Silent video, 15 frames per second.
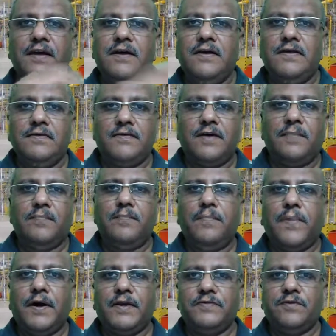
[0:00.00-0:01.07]
Some
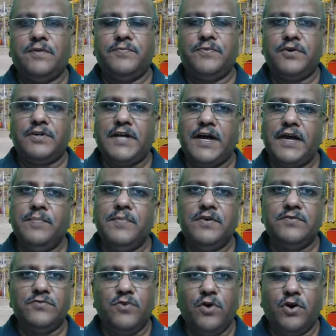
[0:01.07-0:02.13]
parts of your time is
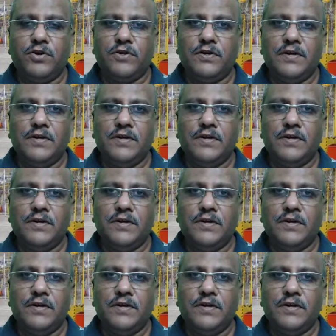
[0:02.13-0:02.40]
gone.